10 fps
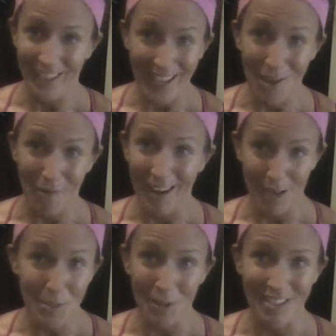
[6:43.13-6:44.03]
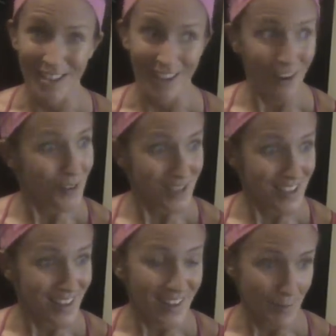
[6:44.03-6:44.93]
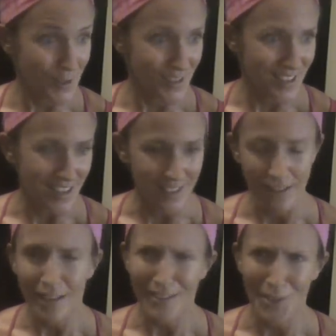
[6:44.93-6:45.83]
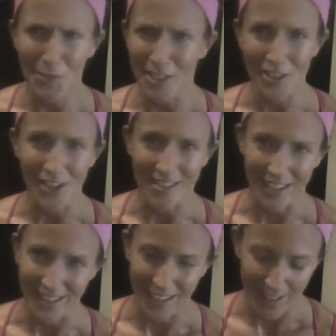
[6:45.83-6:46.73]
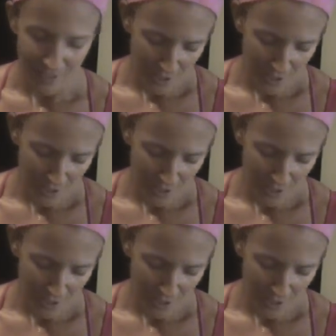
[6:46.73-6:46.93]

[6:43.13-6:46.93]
I can't wait. I'm so excited. Are you excited? I'm so excited. Like nobody talks like that.